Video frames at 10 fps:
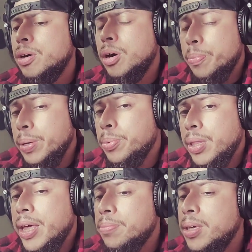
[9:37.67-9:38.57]

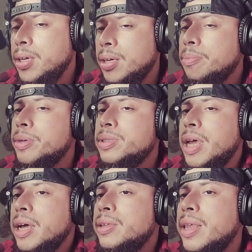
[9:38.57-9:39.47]
like me. I'm
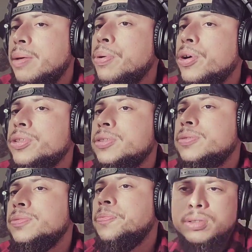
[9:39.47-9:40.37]
exactly that person.